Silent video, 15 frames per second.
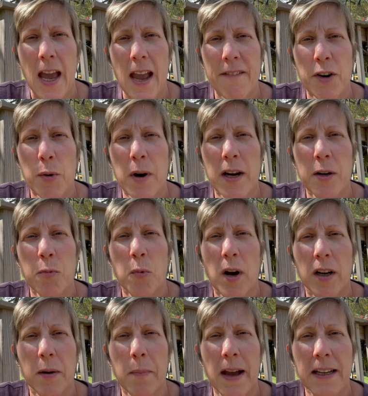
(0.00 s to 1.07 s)
Hey everyone,
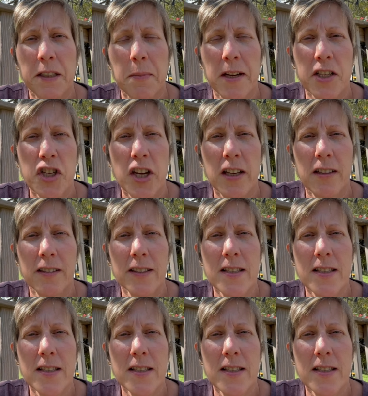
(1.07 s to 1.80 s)
welcome back to my channel.